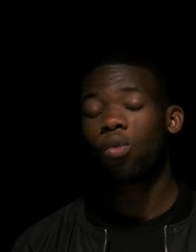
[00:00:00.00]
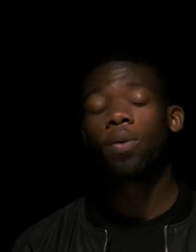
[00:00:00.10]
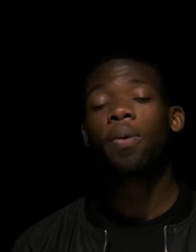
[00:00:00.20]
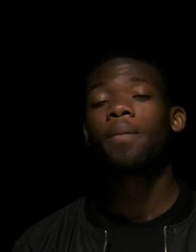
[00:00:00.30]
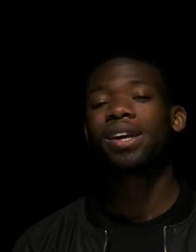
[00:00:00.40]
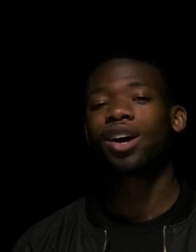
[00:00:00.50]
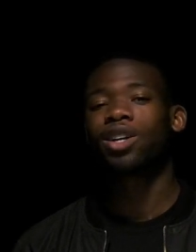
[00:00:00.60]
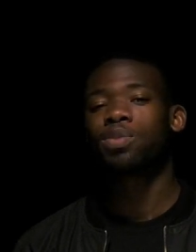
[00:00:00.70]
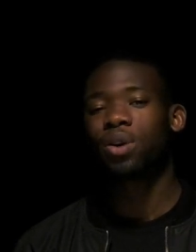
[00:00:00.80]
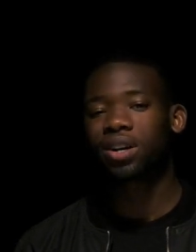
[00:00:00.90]
we put money on
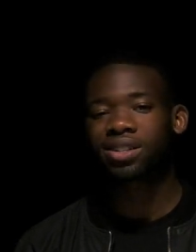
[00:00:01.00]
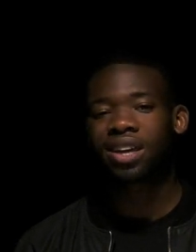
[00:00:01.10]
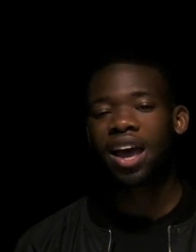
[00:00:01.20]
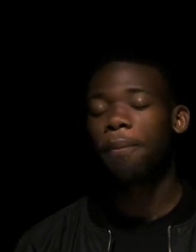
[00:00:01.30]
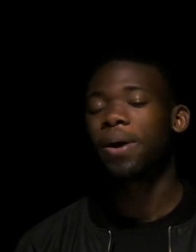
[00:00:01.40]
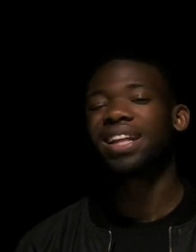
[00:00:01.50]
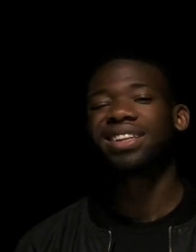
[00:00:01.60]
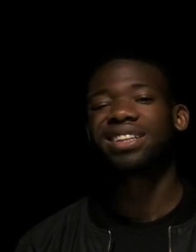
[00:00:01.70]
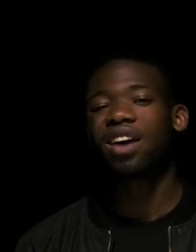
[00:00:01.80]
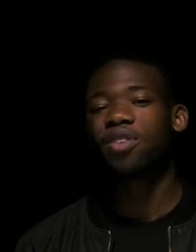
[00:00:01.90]
his books and pray that
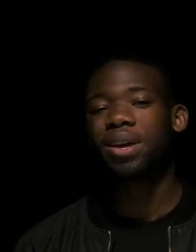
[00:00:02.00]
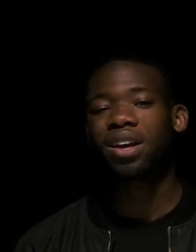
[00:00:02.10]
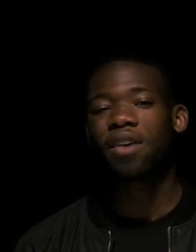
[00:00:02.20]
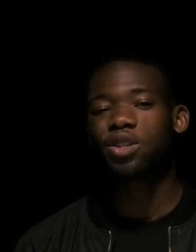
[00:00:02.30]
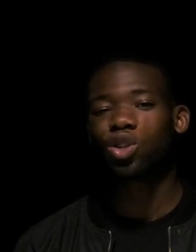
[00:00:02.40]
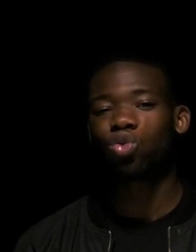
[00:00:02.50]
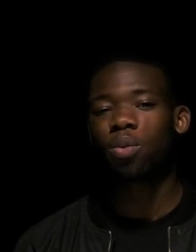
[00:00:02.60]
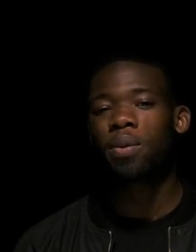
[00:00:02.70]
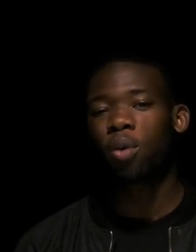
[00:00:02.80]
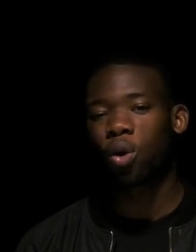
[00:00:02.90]
the government covers his
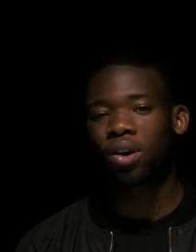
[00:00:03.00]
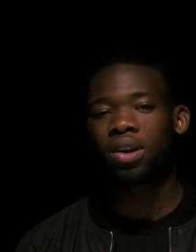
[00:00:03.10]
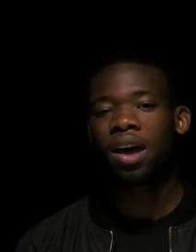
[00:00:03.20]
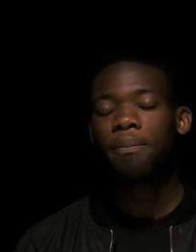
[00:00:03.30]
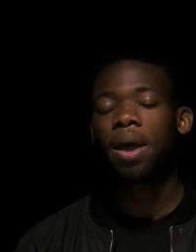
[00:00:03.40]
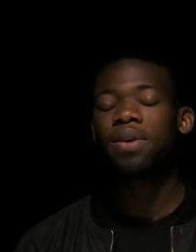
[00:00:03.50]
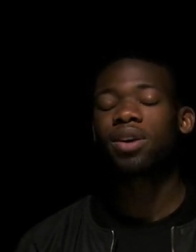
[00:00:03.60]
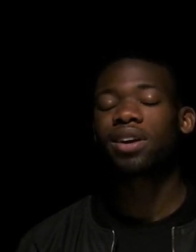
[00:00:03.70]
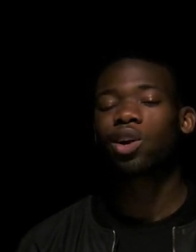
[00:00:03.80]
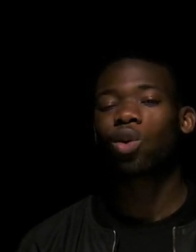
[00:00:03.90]
room and board. Maybe
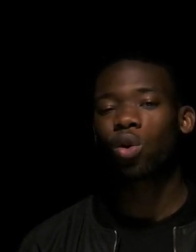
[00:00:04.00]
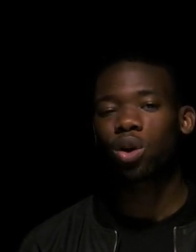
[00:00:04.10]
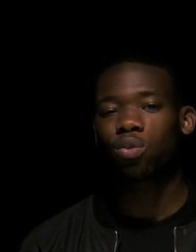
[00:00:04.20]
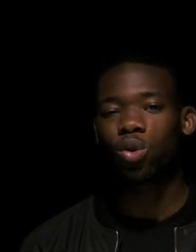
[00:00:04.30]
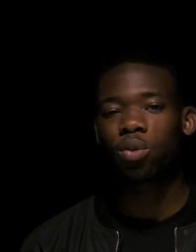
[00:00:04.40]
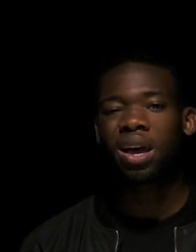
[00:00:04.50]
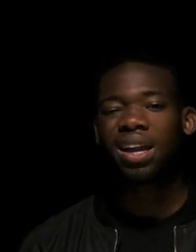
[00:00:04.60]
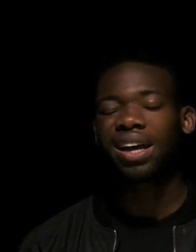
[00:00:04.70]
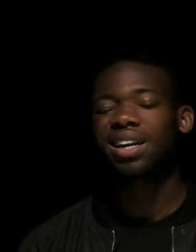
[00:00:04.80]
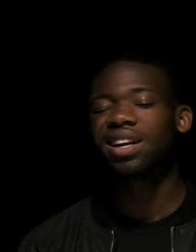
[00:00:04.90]
he'll get a corner room,
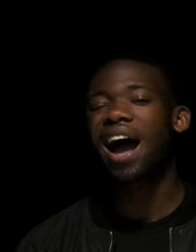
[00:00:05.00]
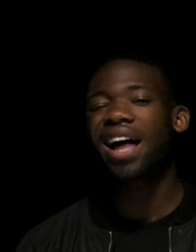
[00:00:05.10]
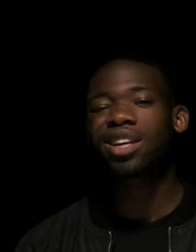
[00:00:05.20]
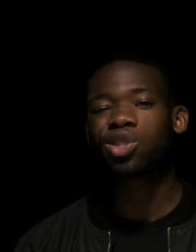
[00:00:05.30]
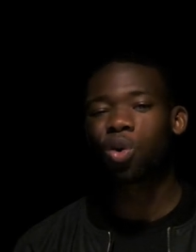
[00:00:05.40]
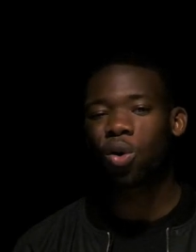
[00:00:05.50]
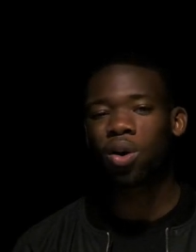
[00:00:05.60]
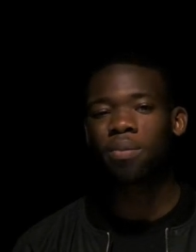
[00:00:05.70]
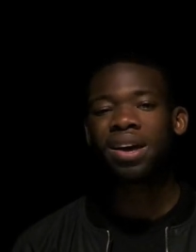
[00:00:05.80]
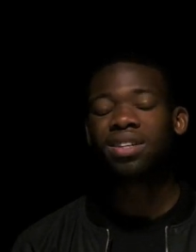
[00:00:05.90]
like in a college
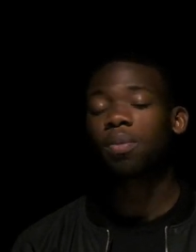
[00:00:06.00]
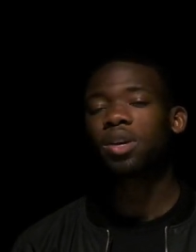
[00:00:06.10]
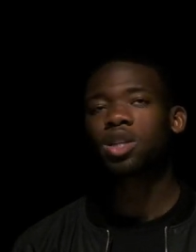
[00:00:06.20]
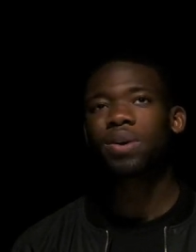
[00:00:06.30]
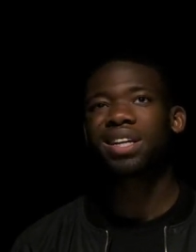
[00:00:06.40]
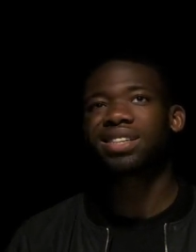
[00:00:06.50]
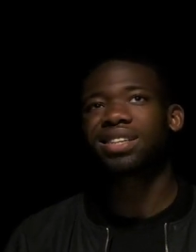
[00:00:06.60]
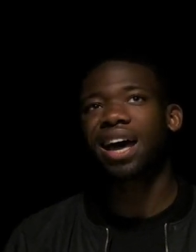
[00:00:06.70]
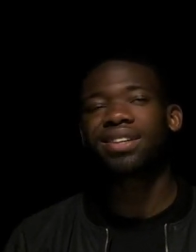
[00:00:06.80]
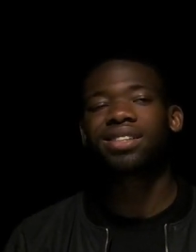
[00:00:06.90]
dorm, somewhere to spend his
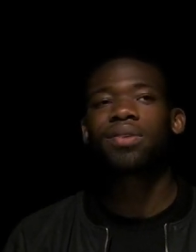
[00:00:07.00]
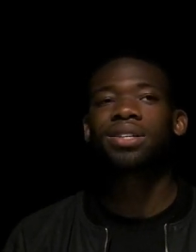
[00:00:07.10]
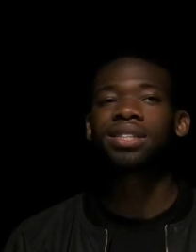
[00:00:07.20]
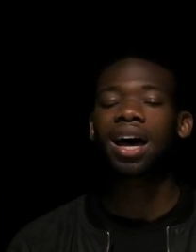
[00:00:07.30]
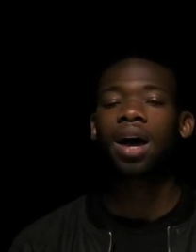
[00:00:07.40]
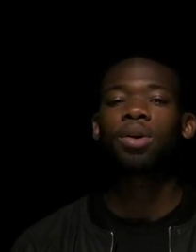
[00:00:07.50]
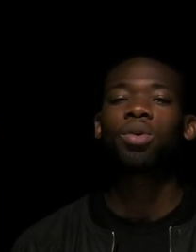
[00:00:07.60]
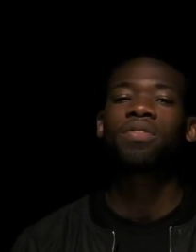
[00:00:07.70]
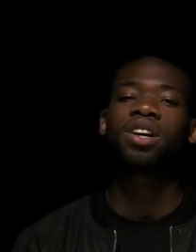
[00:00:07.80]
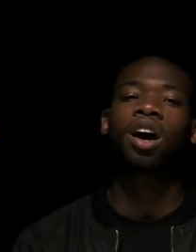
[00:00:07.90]
solitary every time. We
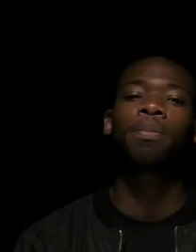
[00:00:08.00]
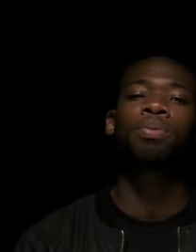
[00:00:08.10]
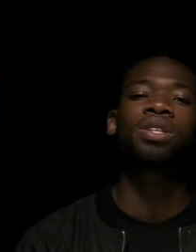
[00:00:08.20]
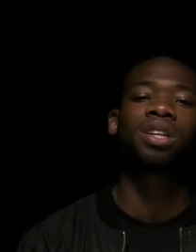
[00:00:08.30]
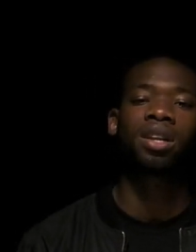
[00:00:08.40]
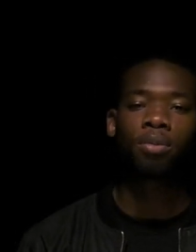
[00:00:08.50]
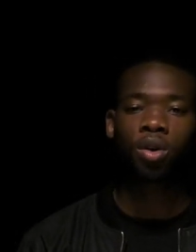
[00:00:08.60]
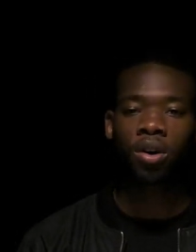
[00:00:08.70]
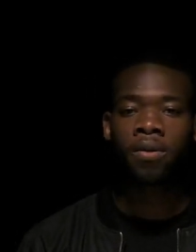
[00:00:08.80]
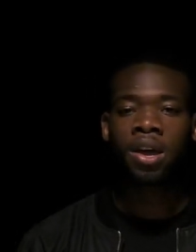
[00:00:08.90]
don't even call it prison anymore.